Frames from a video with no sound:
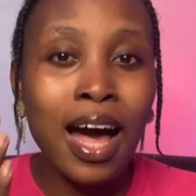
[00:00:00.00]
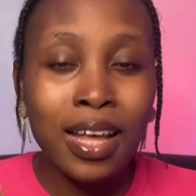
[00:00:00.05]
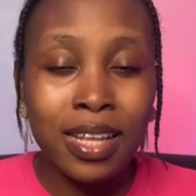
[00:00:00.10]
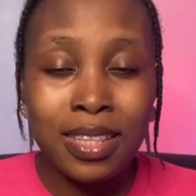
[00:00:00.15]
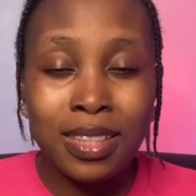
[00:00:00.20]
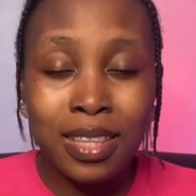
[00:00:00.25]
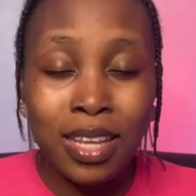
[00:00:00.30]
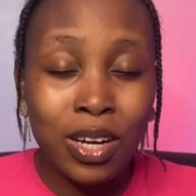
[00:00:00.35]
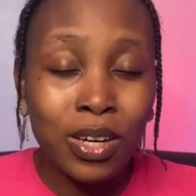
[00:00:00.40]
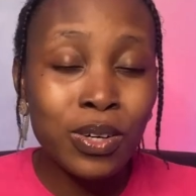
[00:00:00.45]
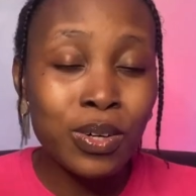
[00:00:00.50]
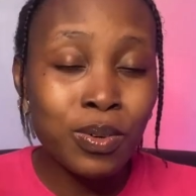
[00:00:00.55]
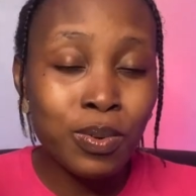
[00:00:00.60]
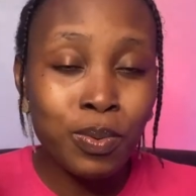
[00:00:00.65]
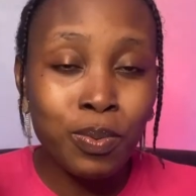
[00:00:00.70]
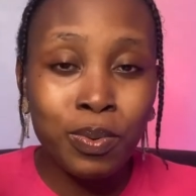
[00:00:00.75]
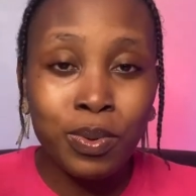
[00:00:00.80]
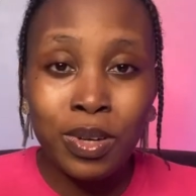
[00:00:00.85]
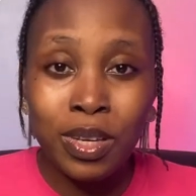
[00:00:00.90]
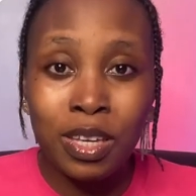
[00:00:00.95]

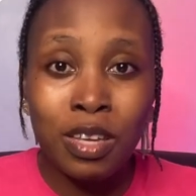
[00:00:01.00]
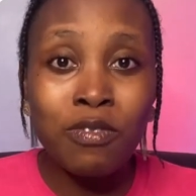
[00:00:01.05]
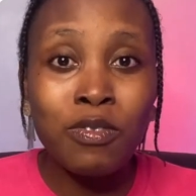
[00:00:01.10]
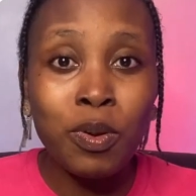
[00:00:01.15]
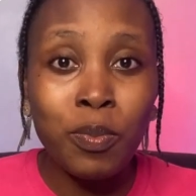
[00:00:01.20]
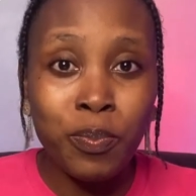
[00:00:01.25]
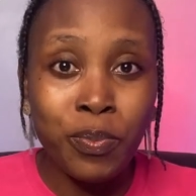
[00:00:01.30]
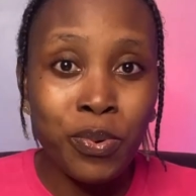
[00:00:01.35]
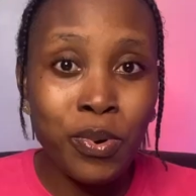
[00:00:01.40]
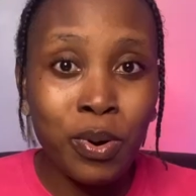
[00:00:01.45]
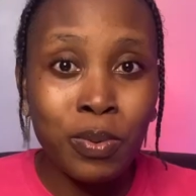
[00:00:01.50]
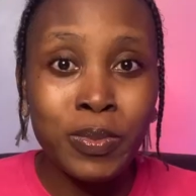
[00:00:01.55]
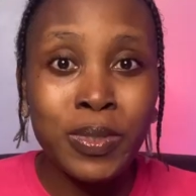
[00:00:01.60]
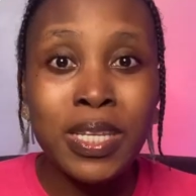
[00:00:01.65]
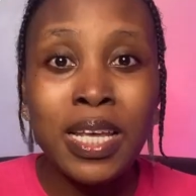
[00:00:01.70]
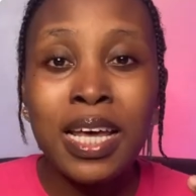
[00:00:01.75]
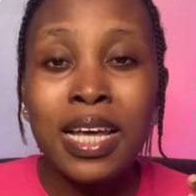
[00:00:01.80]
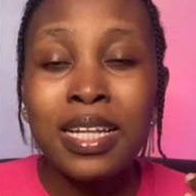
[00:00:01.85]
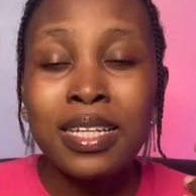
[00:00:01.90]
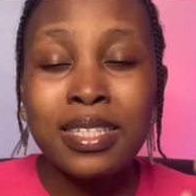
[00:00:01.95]
give a prompt,
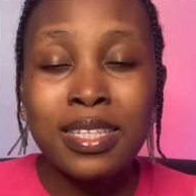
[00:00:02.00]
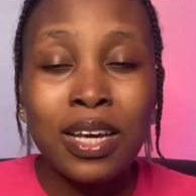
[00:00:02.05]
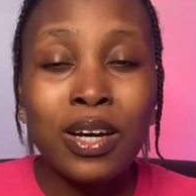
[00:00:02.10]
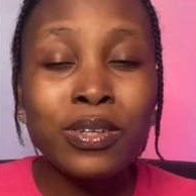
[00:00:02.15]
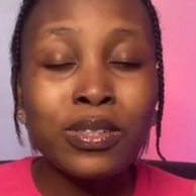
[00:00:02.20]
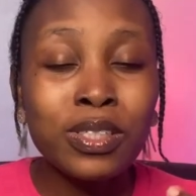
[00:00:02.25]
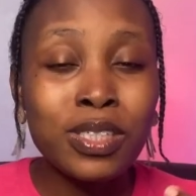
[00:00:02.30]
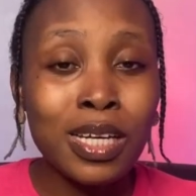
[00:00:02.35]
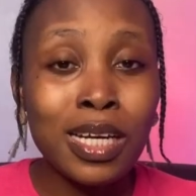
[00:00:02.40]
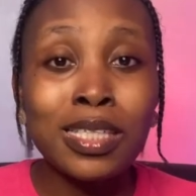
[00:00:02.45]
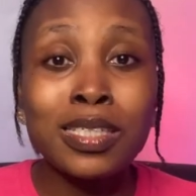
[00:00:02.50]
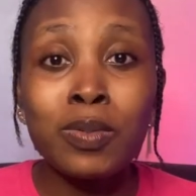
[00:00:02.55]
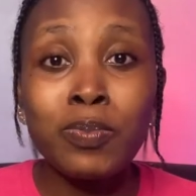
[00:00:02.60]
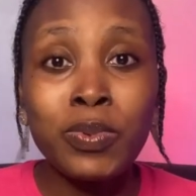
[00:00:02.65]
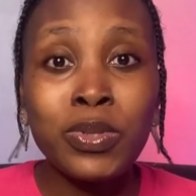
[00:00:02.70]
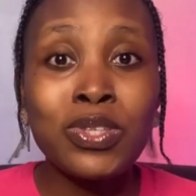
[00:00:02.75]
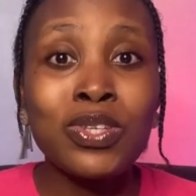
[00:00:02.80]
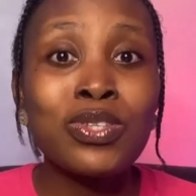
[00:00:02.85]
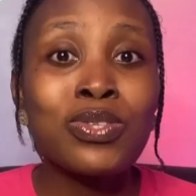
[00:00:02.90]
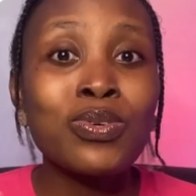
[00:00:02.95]
tell
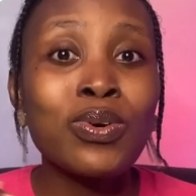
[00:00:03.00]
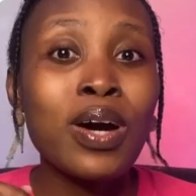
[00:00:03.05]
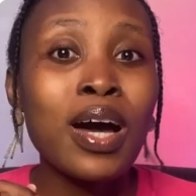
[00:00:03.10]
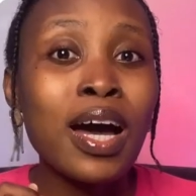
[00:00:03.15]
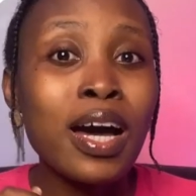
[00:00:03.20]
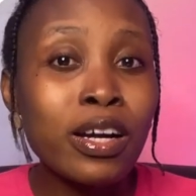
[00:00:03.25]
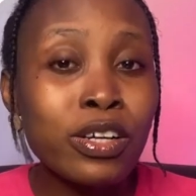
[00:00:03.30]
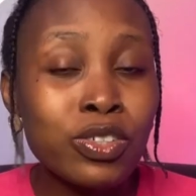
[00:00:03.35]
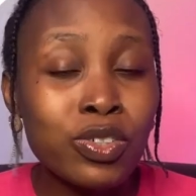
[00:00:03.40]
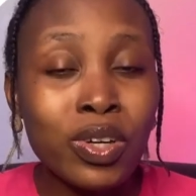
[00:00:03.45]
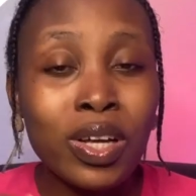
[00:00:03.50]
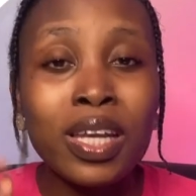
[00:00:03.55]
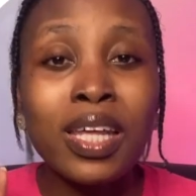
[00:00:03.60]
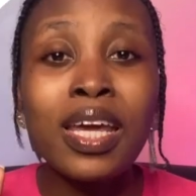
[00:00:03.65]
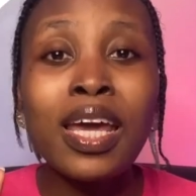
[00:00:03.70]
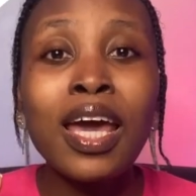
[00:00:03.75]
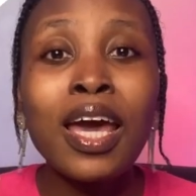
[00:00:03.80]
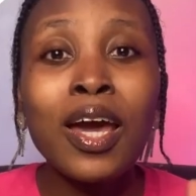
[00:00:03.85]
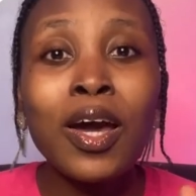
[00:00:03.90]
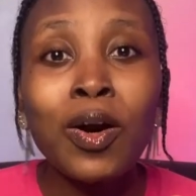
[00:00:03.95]
ChatGPT to actually
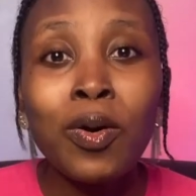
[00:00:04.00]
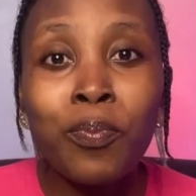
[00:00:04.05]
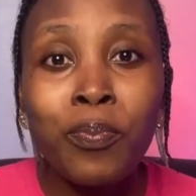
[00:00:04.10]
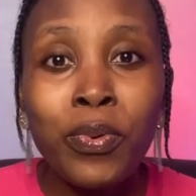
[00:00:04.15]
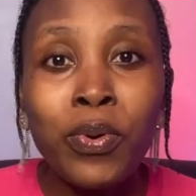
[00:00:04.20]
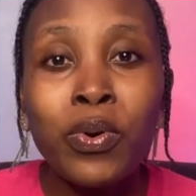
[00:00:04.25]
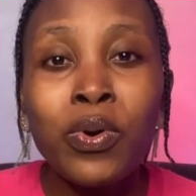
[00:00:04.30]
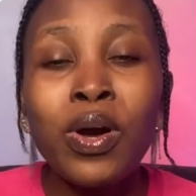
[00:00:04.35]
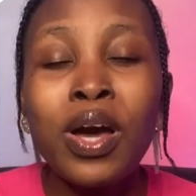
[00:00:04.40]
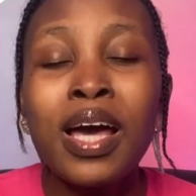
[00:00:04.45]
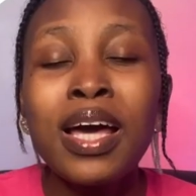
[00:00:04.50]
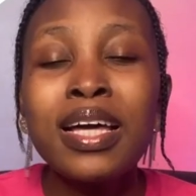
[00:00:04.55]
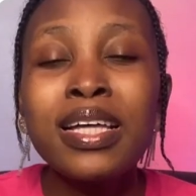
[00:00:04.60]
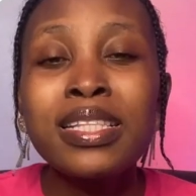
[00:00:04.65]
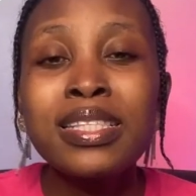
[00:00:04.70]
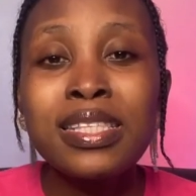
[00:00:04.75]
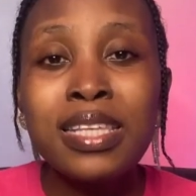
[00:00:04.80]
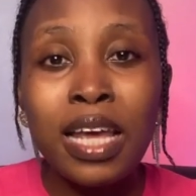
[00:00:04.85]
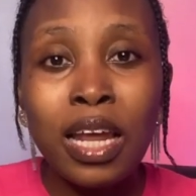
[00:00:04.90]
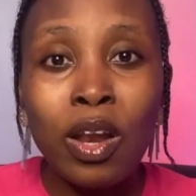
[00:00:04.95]
help you
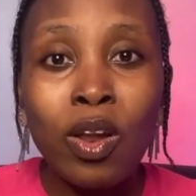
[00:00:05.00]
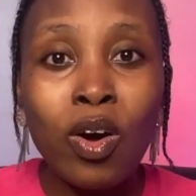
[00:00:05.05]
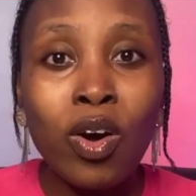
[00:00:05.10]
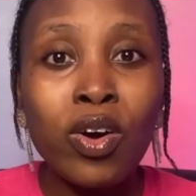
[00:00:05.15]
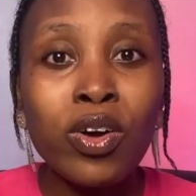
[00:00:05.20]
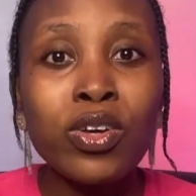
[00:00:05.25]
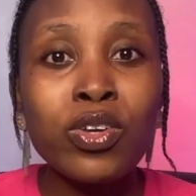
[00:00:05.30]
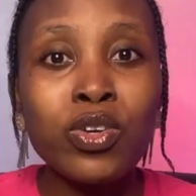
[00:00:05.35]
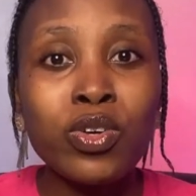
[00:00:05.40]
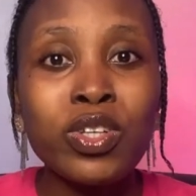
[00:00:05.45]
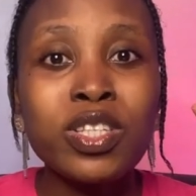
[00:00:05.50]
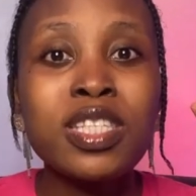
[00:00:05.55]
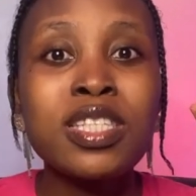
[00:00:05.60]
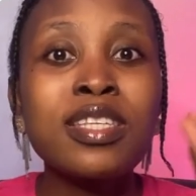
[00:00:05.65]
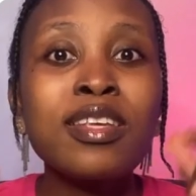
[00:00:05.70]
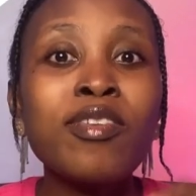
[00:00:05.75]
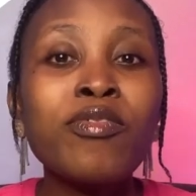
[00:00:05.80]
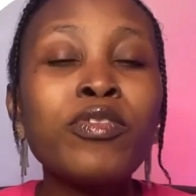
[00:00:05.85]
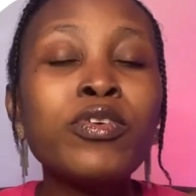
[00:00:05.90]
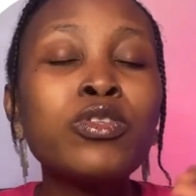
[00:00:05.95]
tailor your
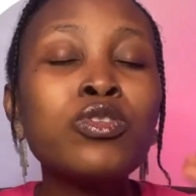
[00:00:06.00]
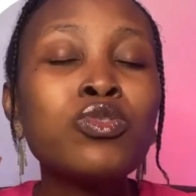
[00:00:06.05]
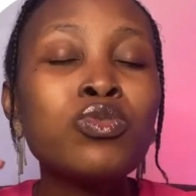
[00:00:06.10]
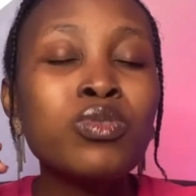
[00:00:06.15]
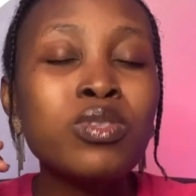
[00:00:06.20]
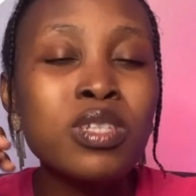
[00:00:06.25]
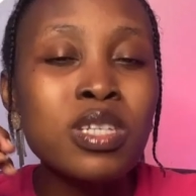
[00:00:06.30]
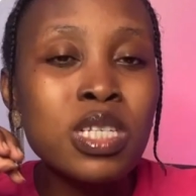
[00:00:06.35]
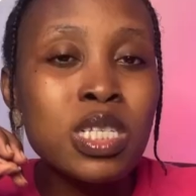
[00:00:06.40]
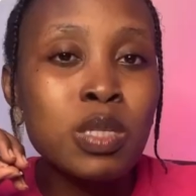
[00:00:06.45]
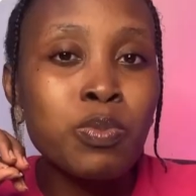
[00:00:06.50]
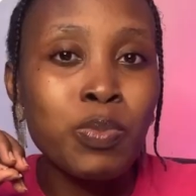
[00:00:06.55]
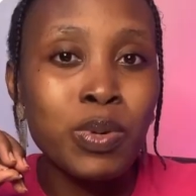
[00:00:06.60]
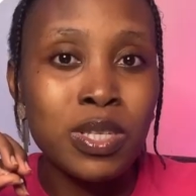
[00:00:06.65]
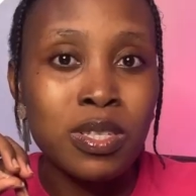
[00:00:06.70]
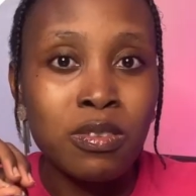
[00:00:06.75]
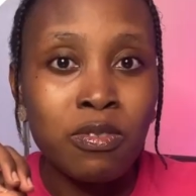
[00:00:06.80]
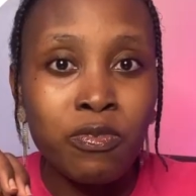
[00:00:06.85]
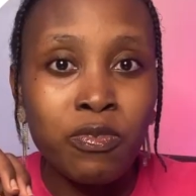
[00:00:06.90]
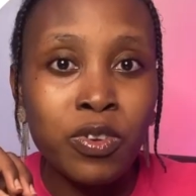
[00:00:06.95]
CV to this
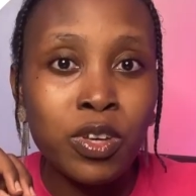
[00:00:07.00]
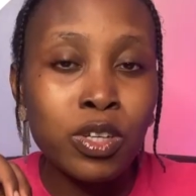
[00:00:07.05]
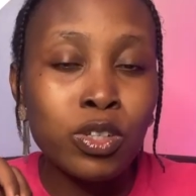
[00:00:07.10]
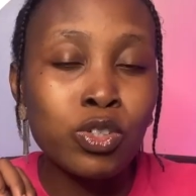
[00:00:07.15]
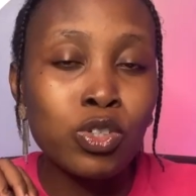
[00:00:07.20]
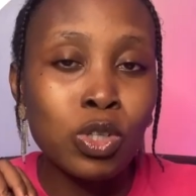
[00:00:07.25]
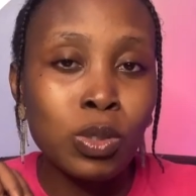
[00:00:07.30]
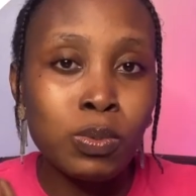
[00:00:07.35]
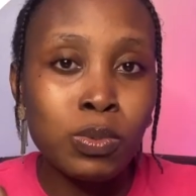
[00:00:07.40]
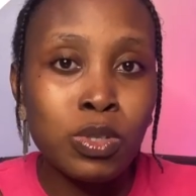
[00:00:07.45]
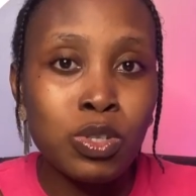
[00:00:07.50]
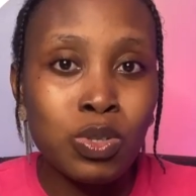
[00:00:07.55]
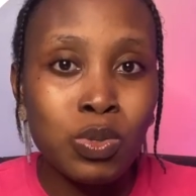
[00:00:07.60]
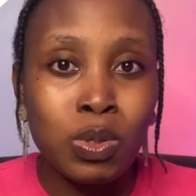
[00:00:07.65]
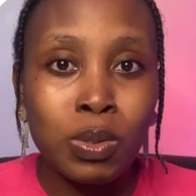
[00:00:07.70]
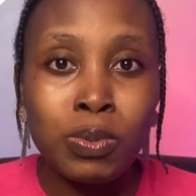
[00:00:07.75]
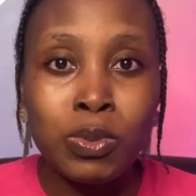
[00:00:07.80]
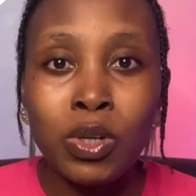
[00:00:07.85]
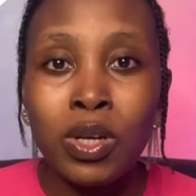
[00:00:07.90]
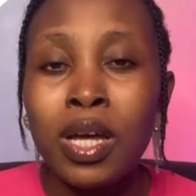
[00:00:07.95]
specific job
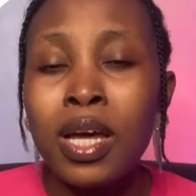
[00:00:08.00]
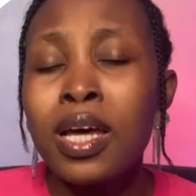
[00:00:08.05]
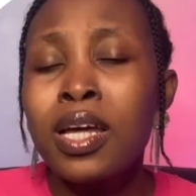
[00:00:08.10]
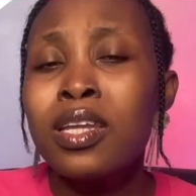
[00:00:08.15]
description.